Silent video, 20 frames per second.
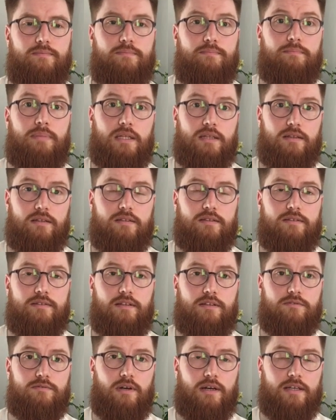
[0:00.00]
But
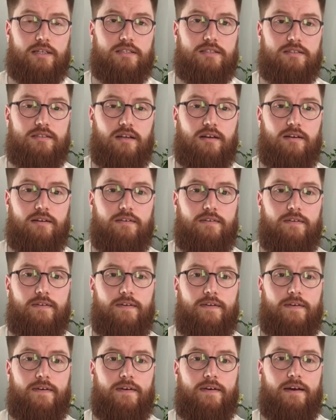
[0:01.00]
the track is done
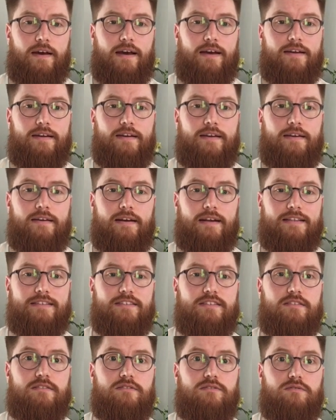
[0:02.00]
and
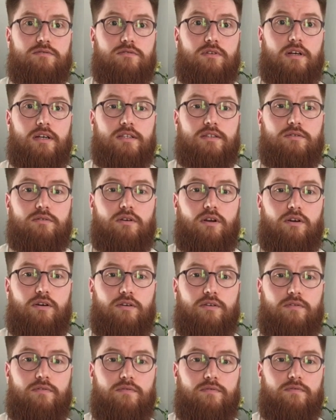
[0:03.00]
let's try to
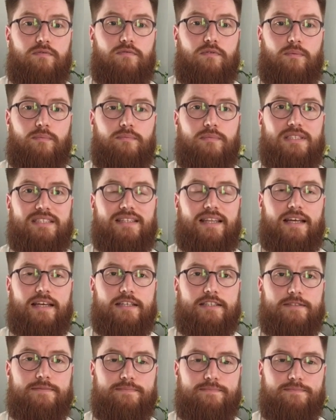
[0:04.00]
learn from
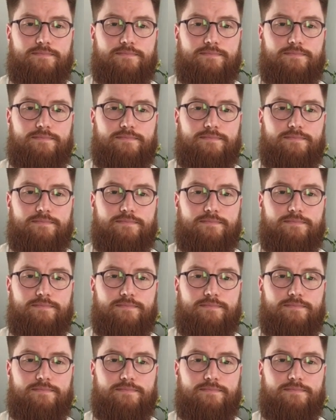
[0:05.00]
mistakes.